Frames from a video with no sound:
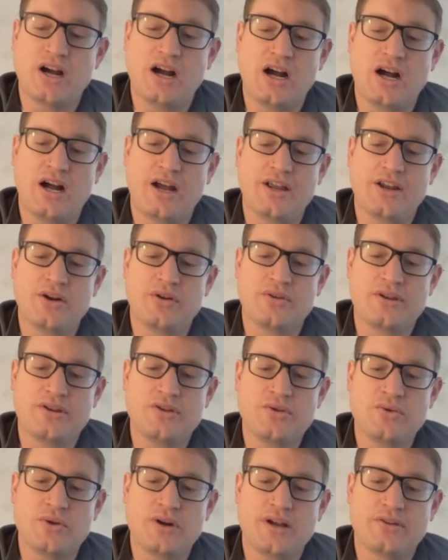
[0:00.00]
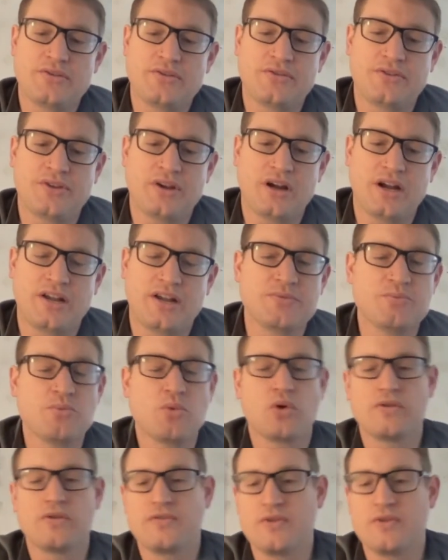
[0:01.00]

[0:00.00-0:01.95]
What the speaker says: here in the US. It's more of a